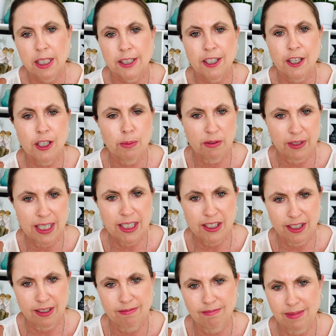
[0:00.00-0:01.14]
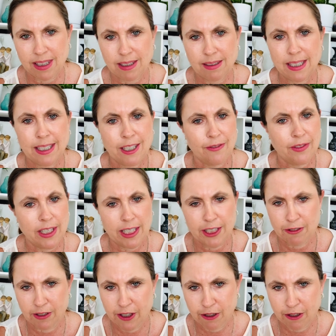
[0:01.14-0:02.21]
So to prevent any of the extra